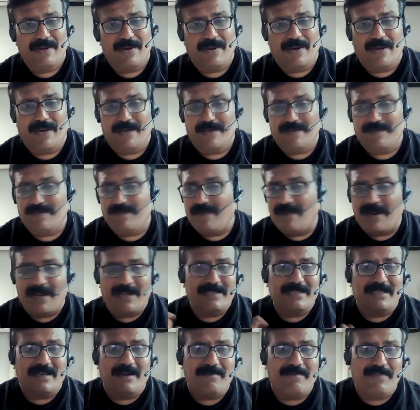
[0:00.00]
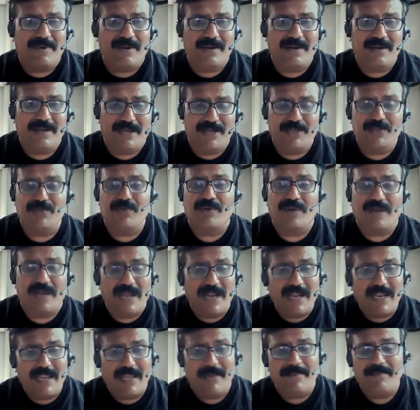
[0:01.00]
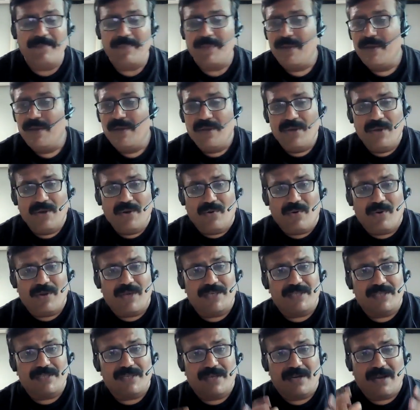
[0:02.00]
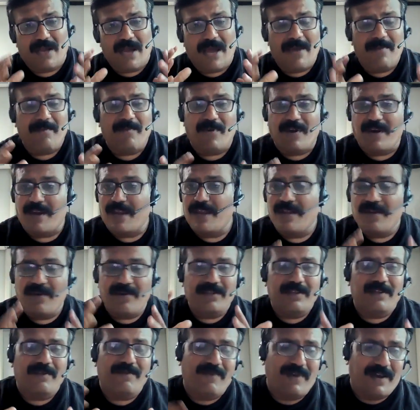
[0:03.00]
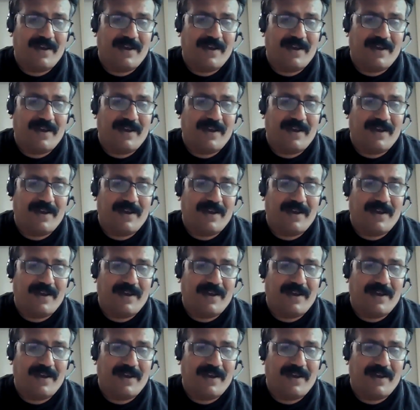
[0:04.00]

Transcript: Okay, for example, he should tell them, okay, sir, I am working on the